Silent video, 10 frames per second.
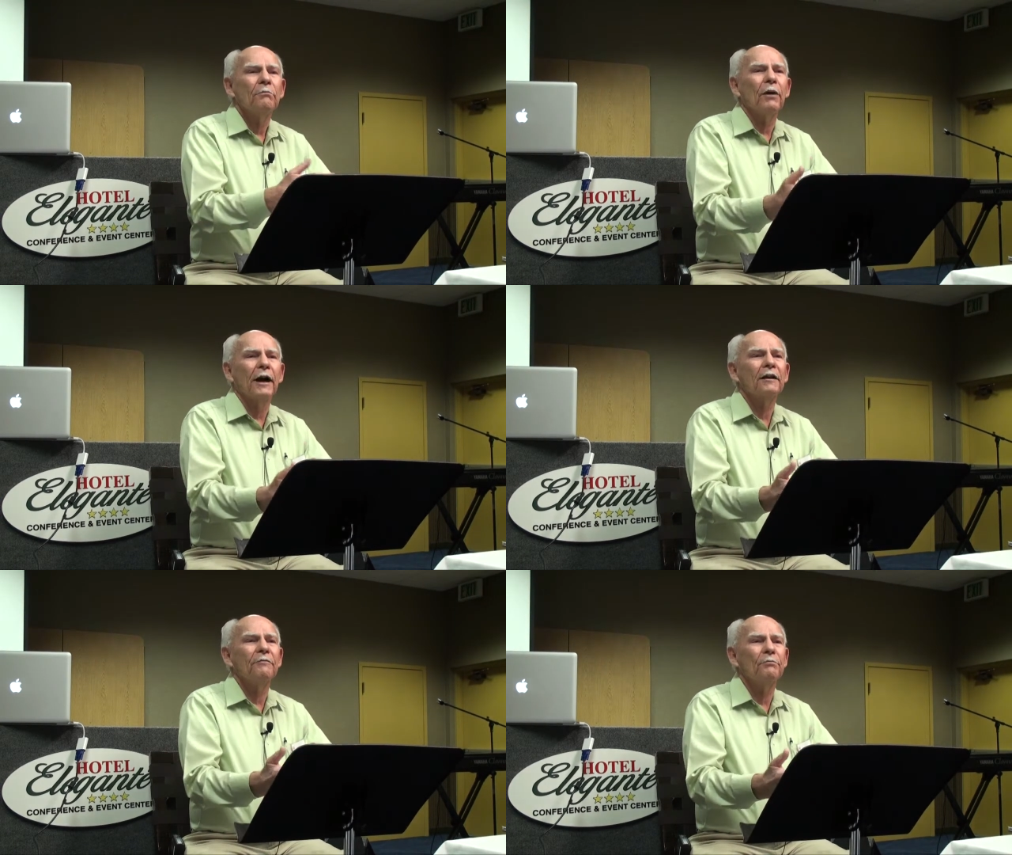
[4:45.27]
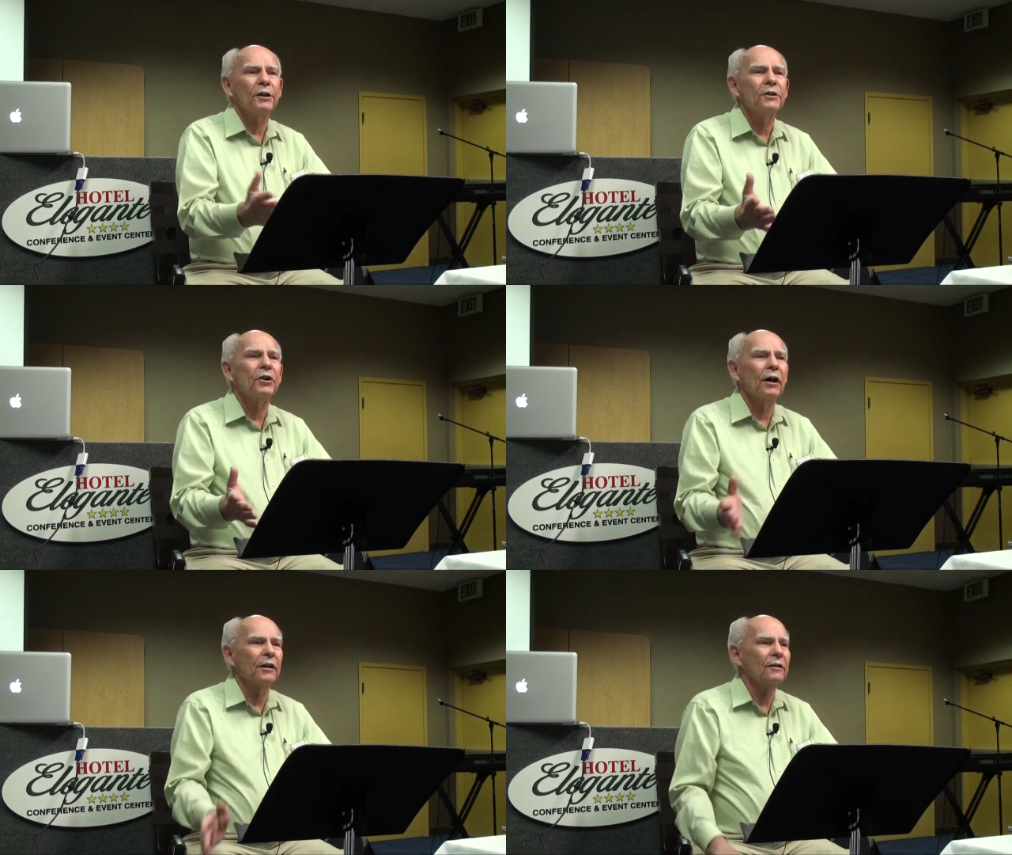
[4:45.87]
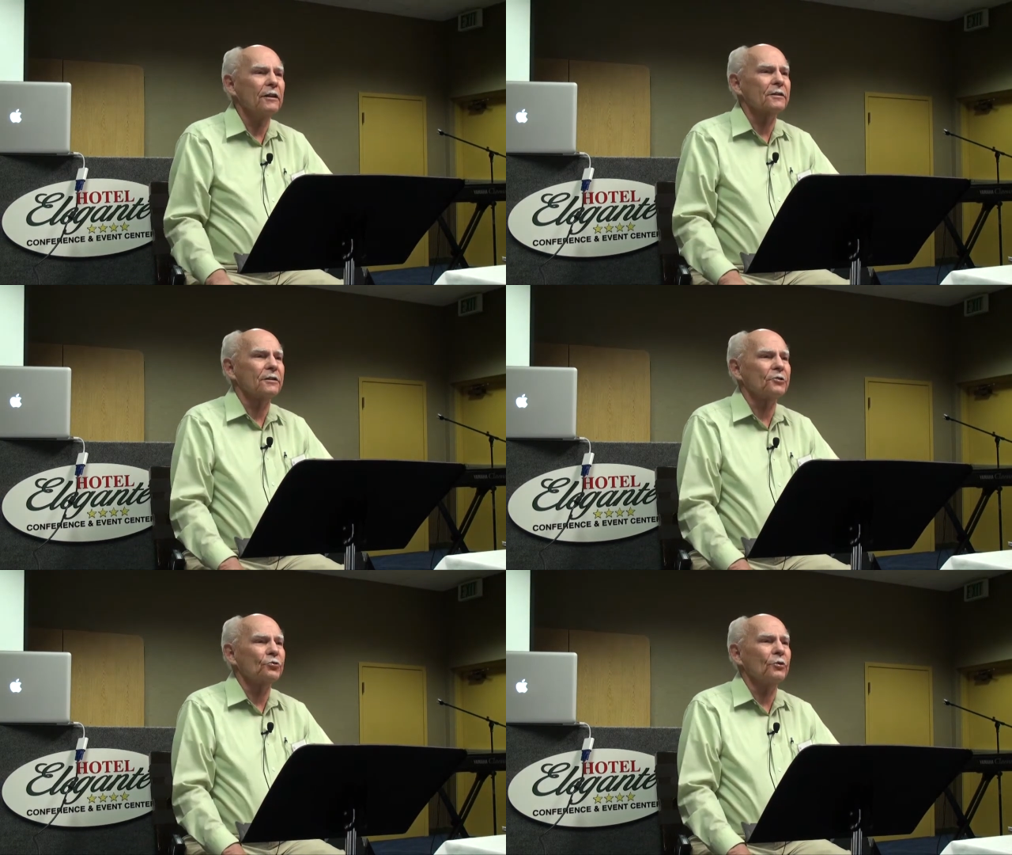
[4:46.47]
might have been done in this
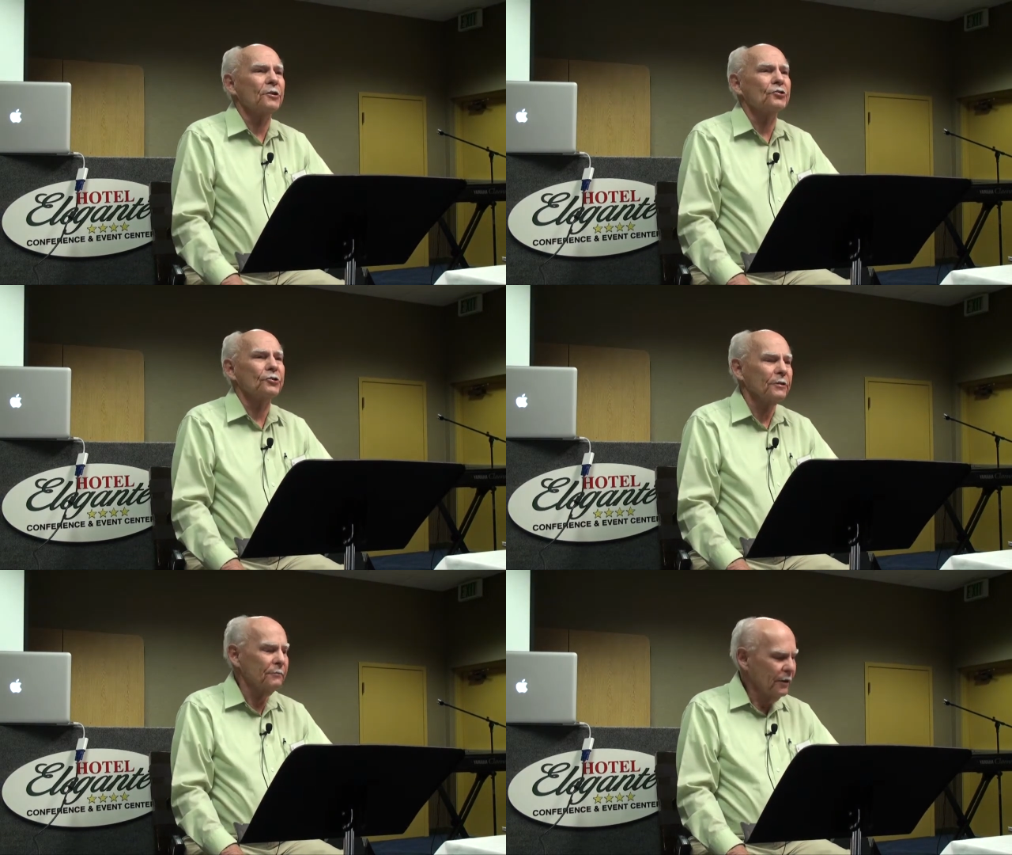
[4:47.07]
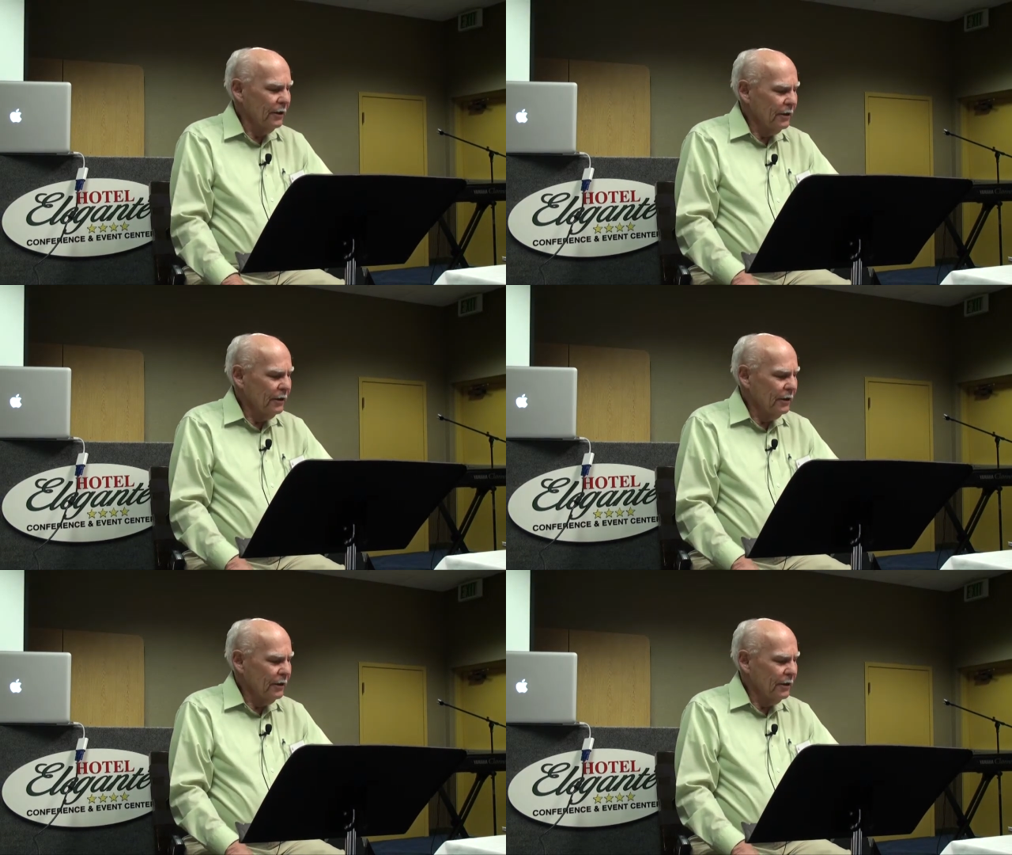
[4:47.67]
situation.